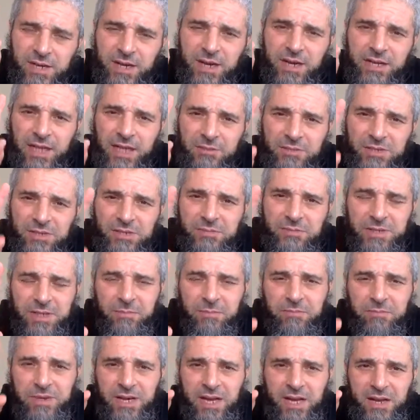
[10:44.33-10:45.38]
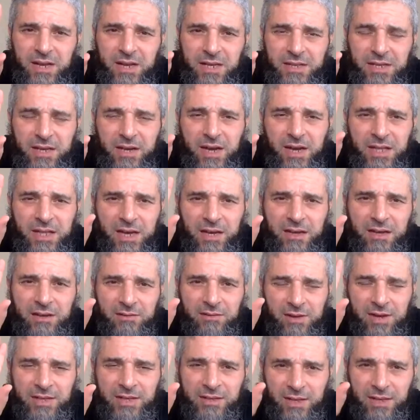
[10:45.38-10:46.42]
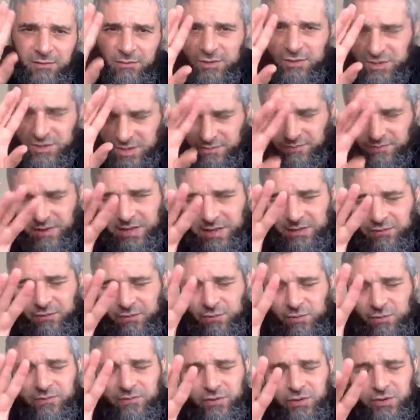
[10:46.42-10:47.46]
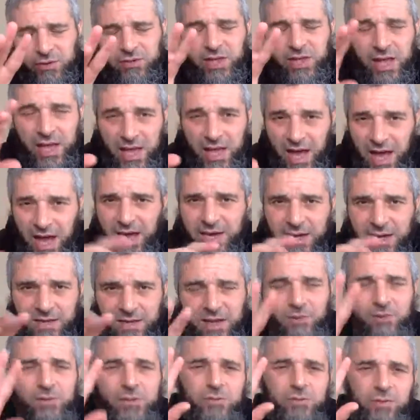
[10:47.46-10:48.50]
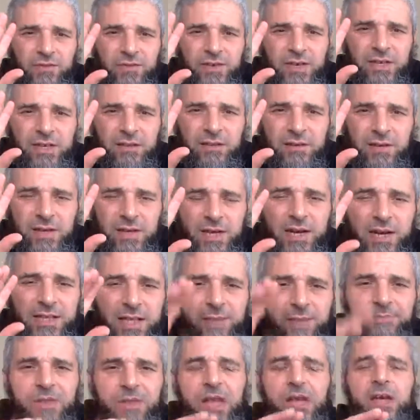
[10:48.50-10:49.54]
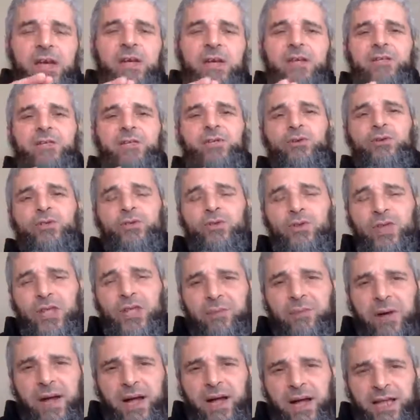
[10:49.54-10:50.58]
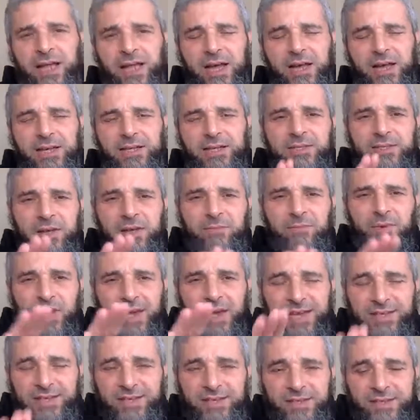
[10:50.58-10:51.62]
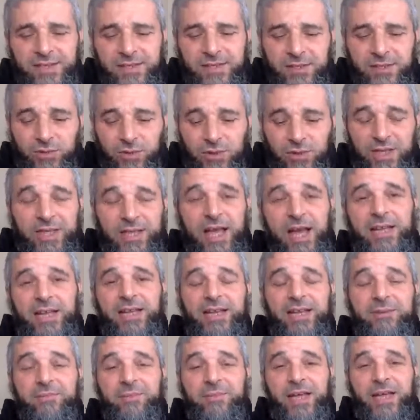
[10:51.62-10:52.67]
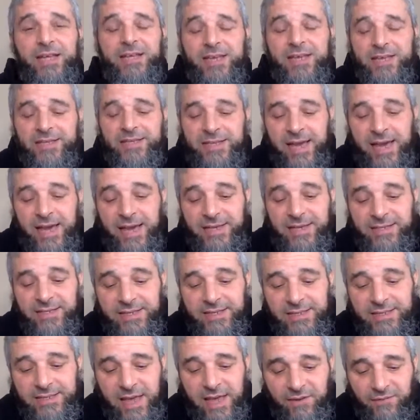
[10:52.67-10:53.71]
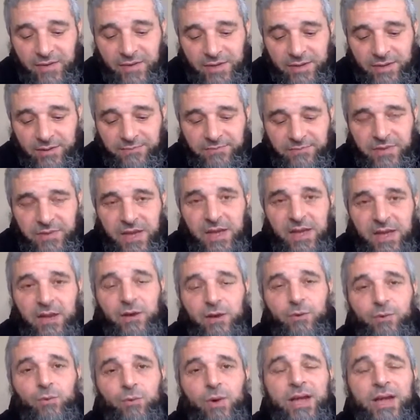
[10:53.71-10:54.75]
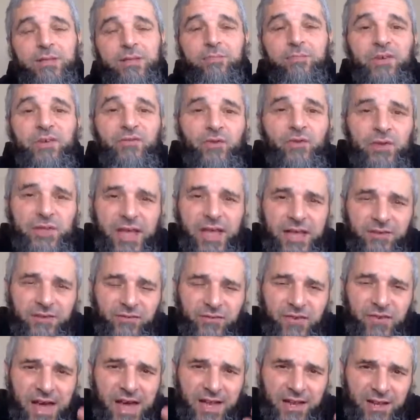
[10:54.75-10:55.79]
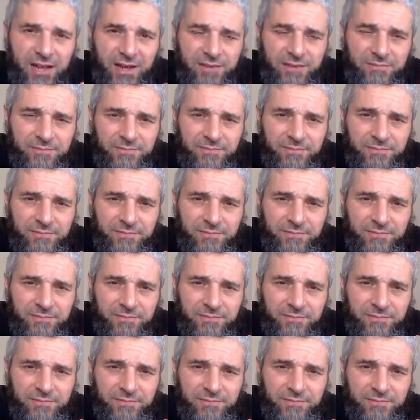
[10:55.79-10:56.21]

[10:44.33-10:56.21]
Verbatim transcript: Iqra bismi rabbika alladhi khalaq. Right? That was the very first ayah that was revealed. Iqra. So Surah Al-Baqarah is number eighty-six. Surah Al-Imran is eighty-seven. Right before Anfal.